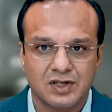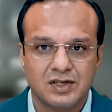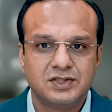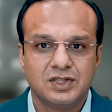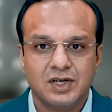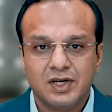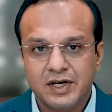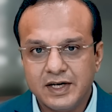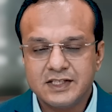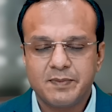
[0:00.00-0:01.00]
search,
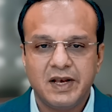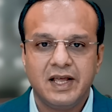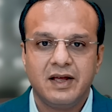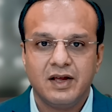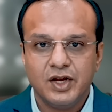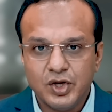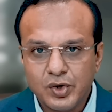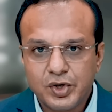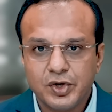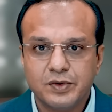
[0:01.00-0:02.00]
display,
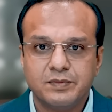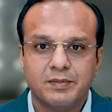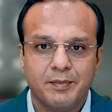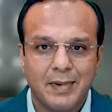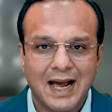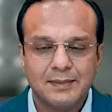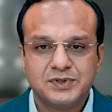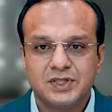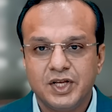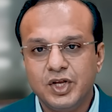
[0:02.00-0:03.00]
YouTube,
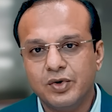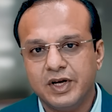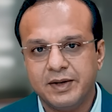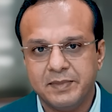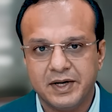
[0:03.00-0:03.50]
maps, you name